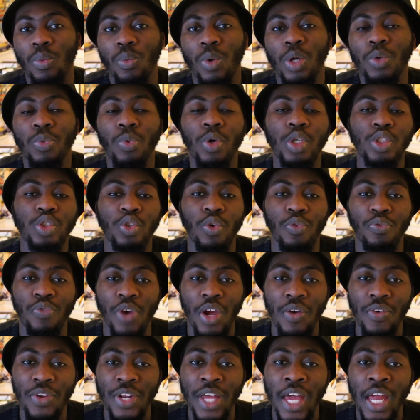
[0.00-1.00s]
was your
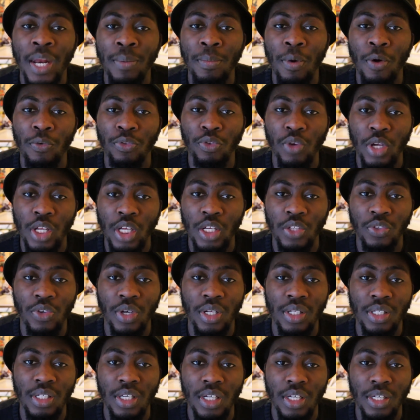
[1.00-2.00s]
favorite anime of
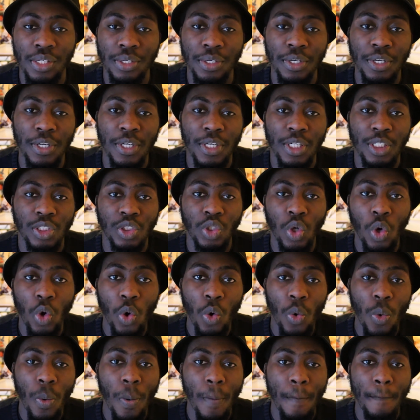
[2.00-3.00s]
2020.
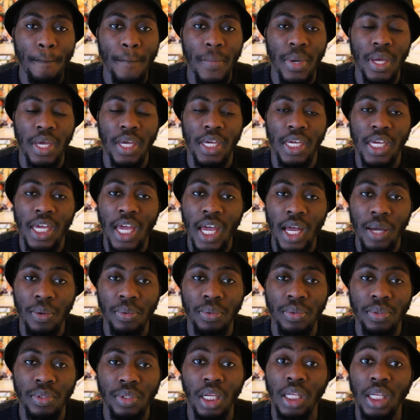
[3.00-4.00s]
So yeah,
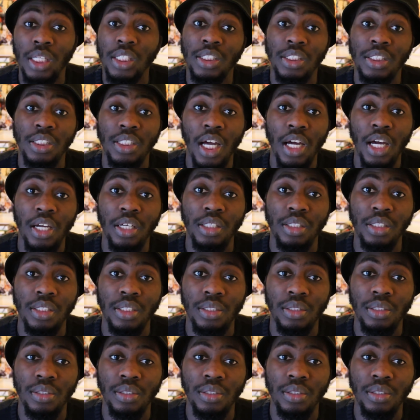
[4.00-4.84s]
let's get started.